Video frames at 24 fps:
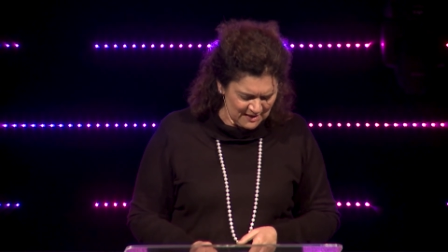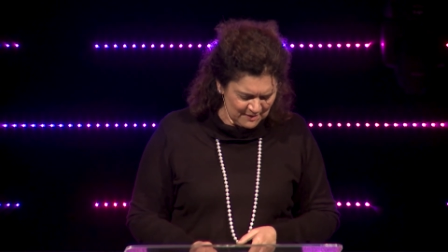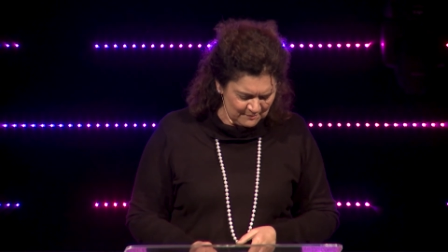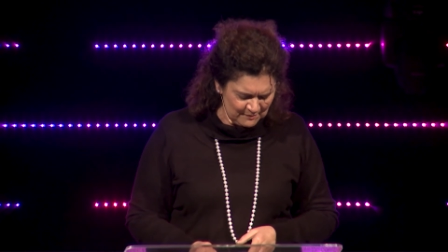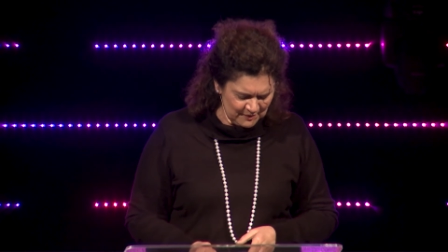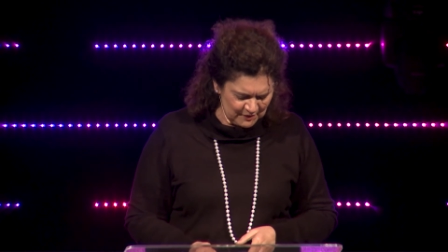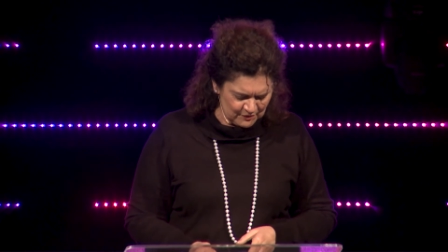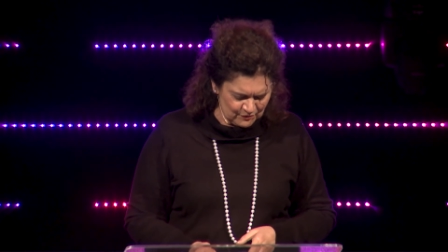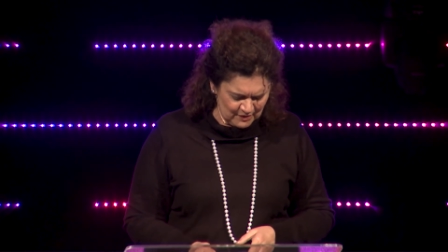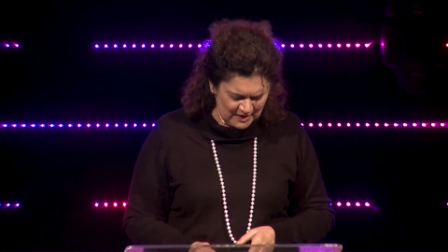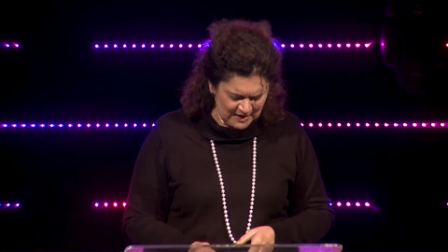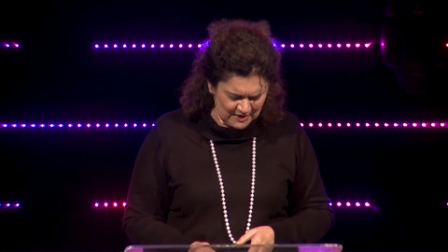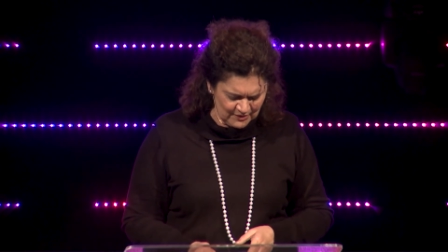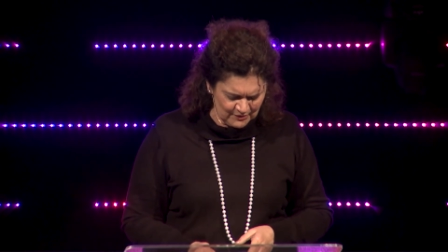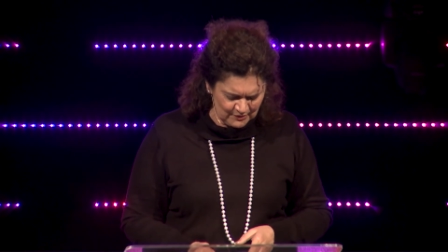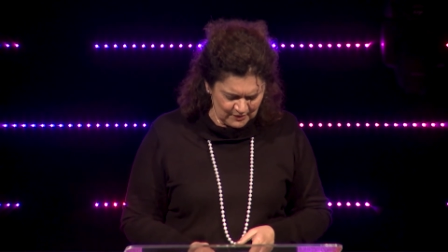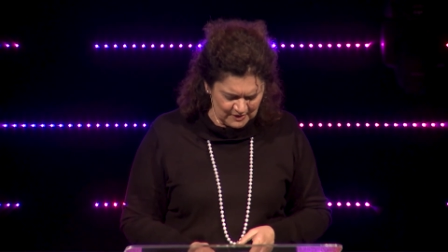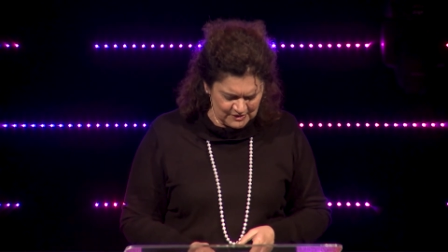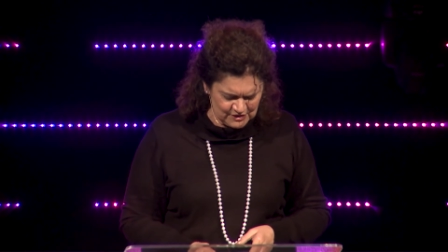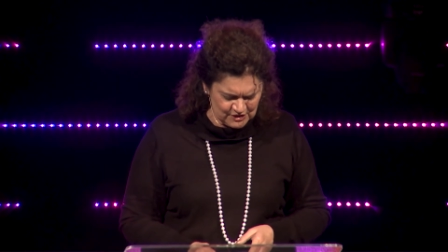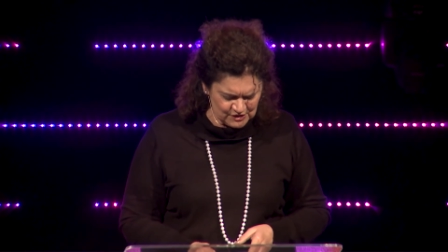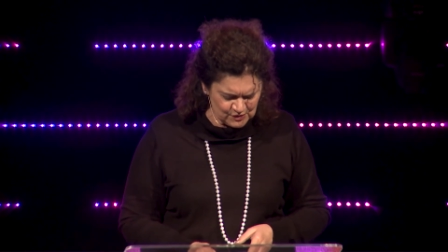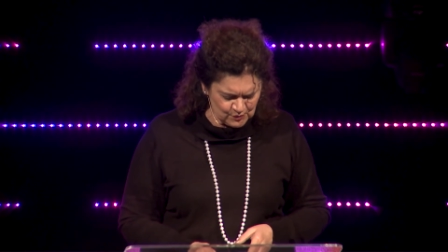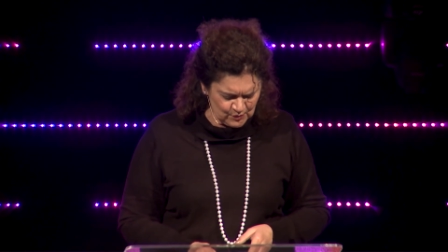but rather
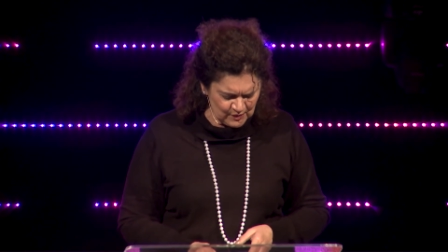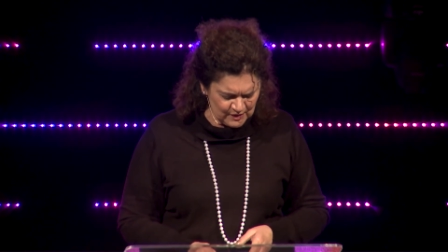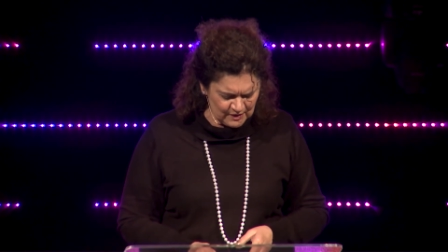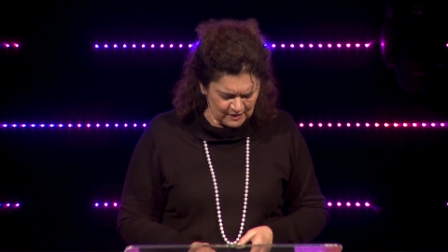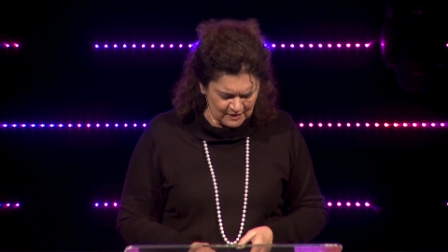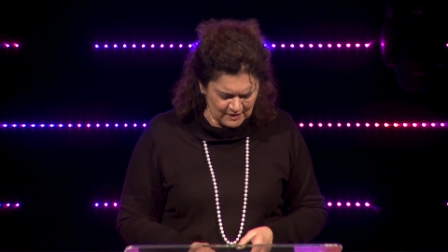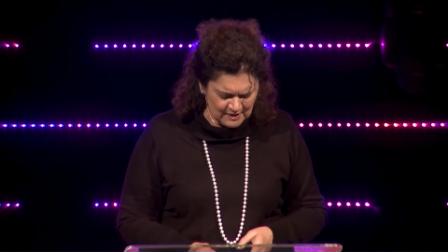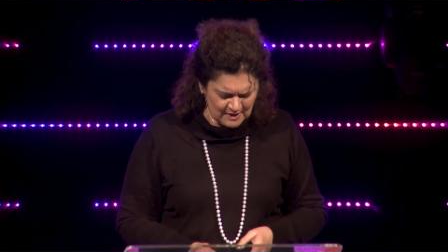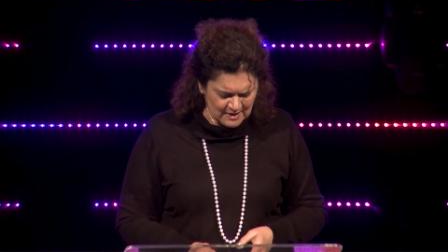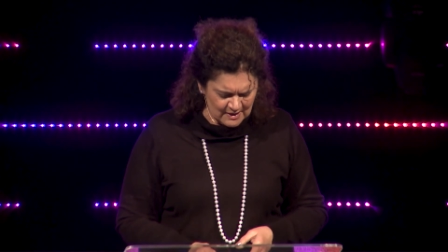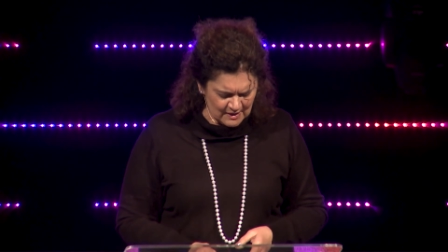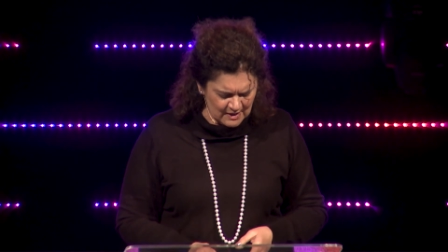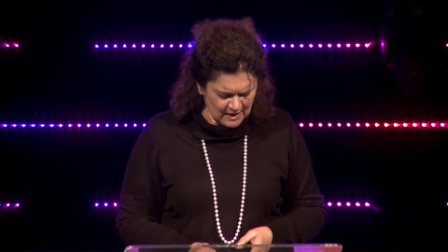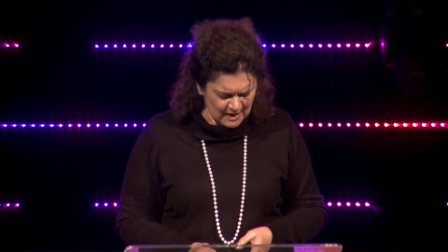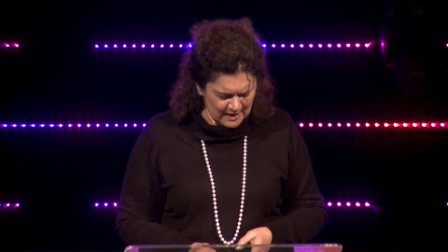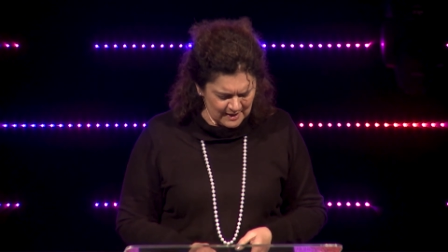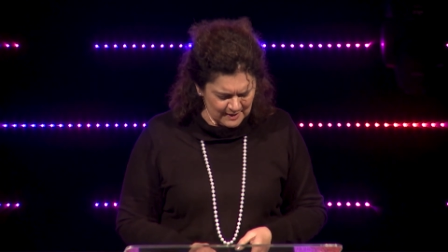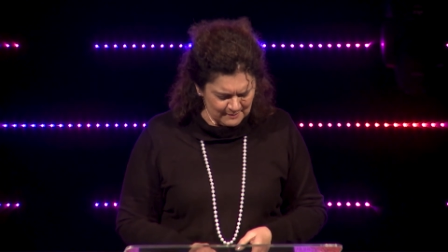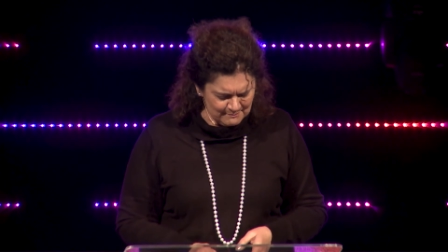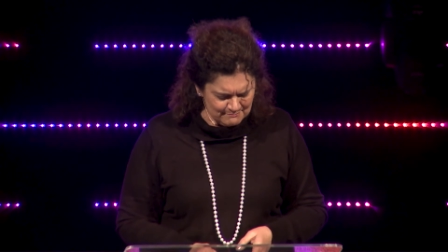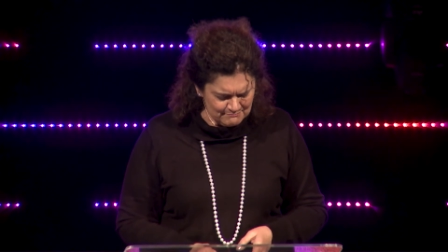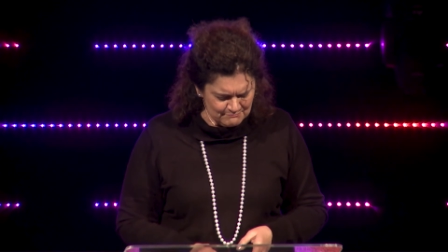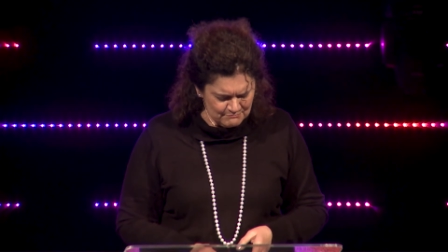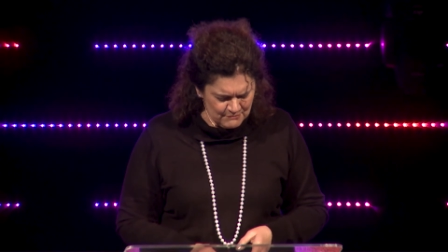I just want to kind
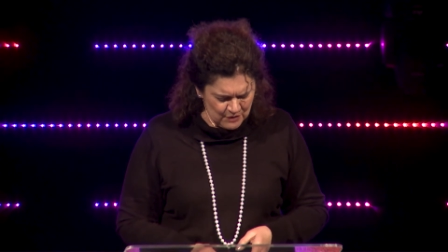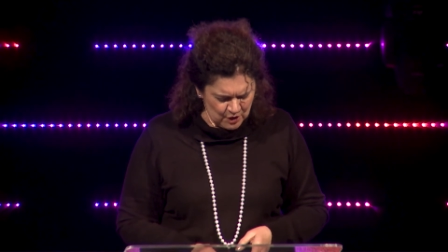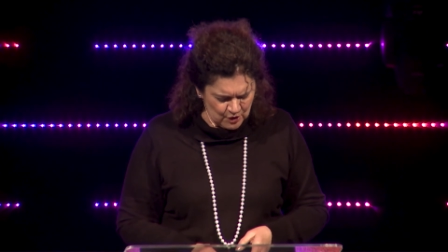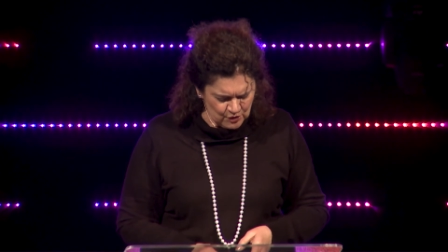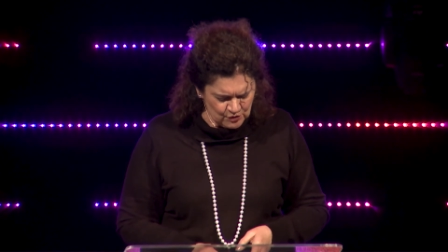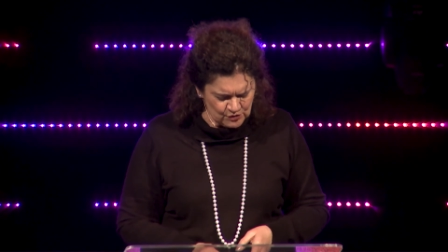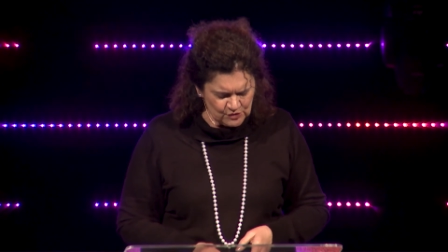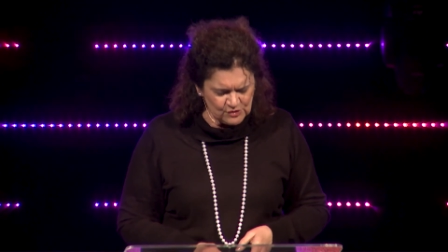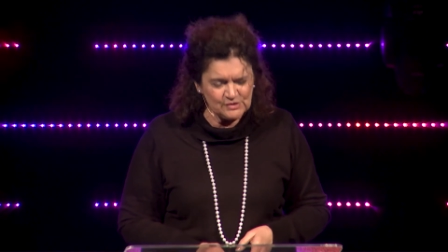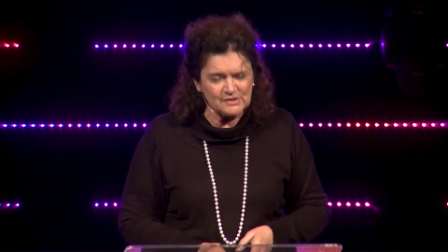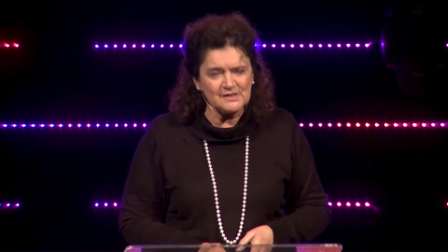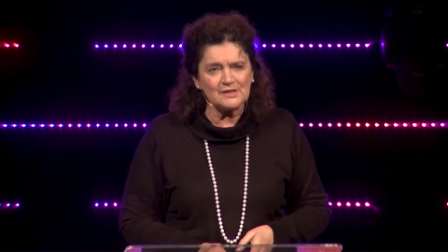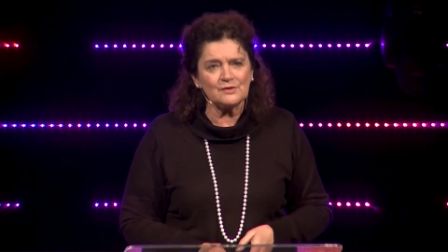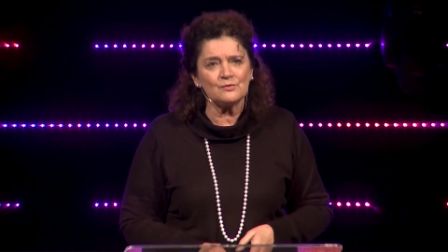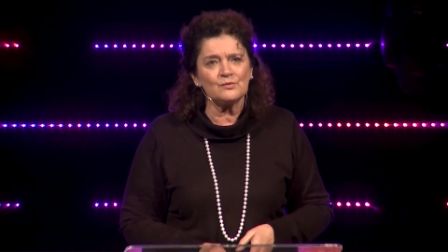of mosey